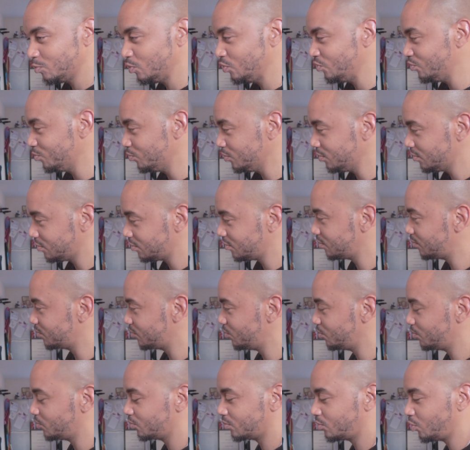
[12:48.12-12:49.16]
movements,
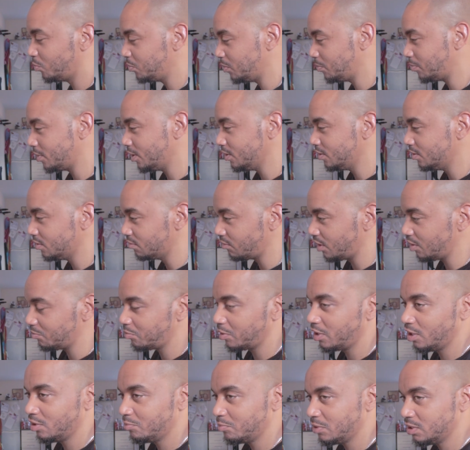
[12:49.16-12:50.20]
could be played in the right
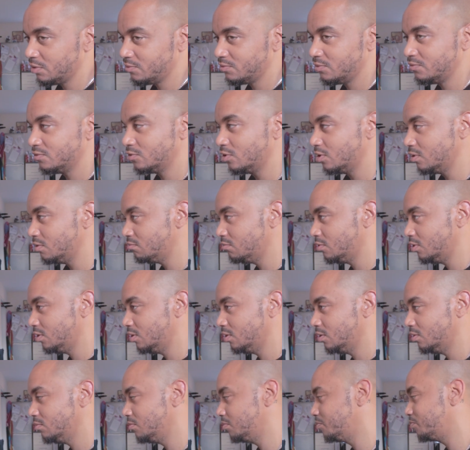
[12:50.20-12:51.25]
pattern, but if you've got the
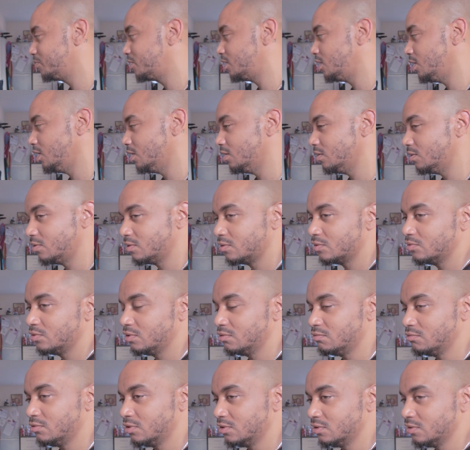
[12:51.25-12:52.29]
wrong kick or
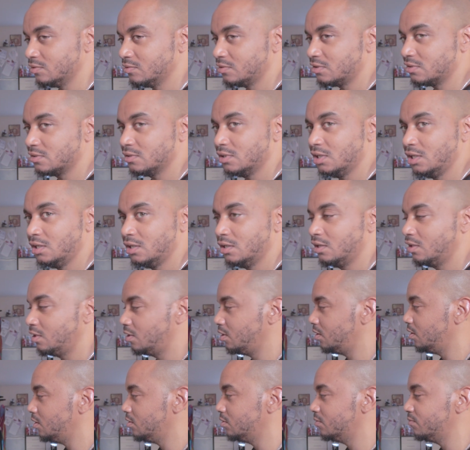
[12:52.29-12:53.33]
the wrong snare,
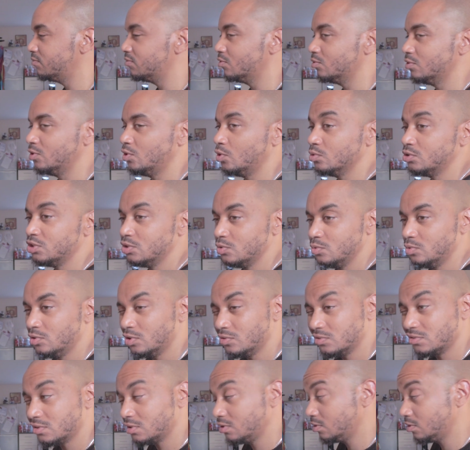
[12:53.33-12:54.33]
it could throw the whole tune off. So